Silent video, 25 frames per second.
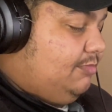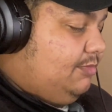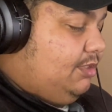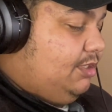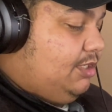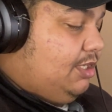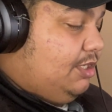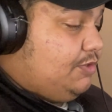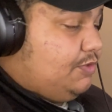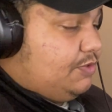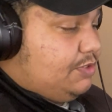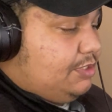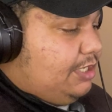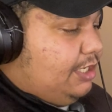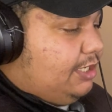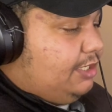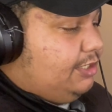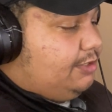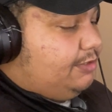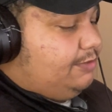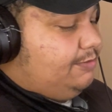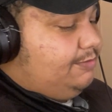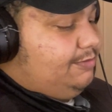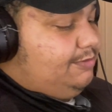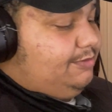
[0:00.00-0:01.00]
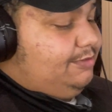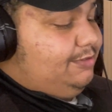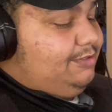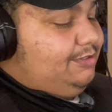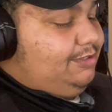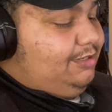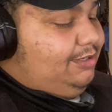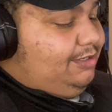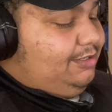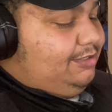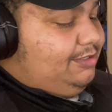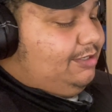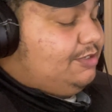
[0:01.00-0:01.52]
This was good.
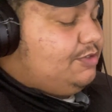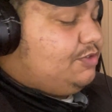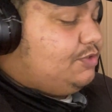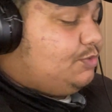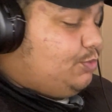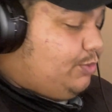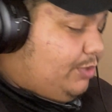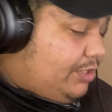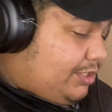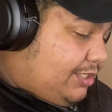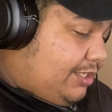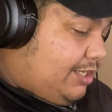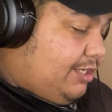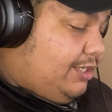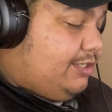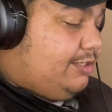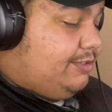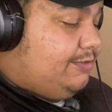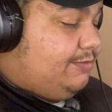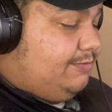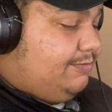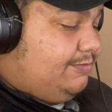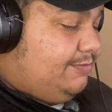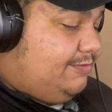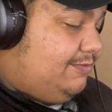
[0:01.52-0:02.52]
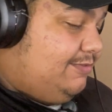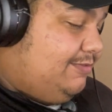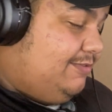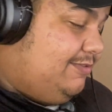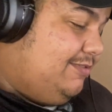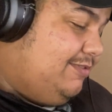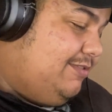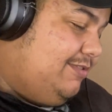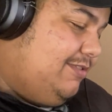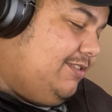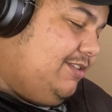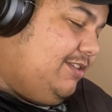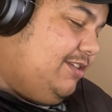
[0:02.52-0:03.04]
This is really good.
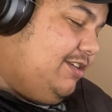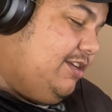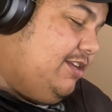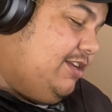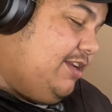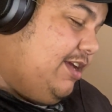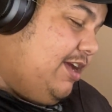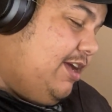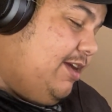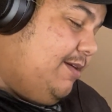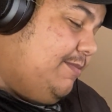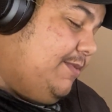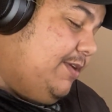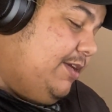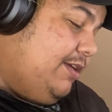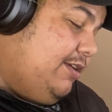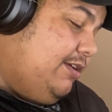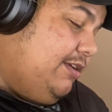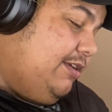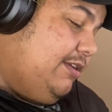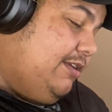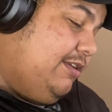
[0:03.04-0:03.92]
You know what I mean?